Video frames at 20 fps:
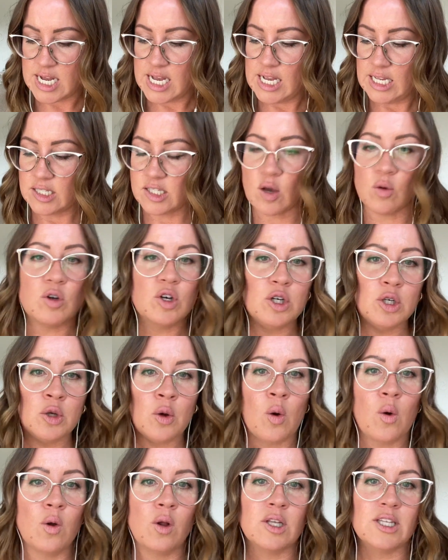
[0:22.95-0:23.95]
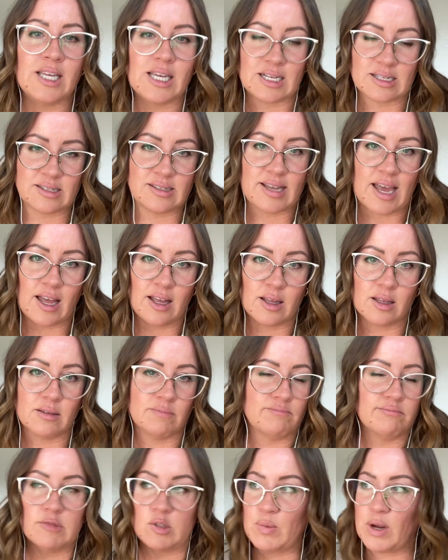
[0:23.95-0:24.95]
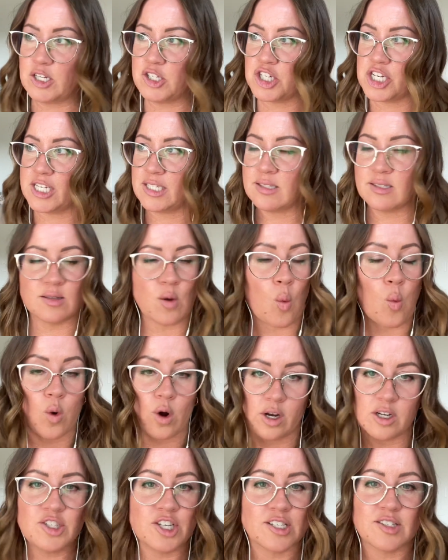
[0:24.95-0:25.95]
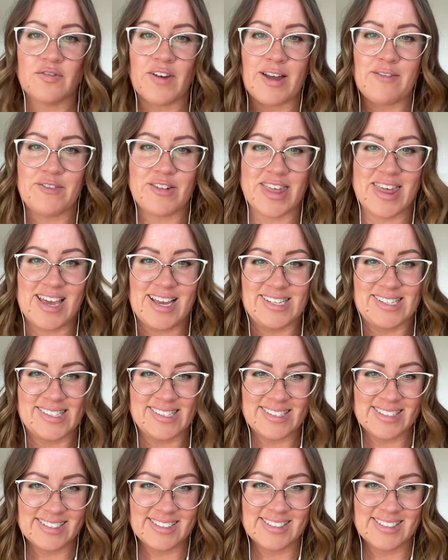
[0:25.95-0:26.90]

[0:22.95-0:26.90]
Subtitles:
so good old Excel spreadsheets work just fine for this.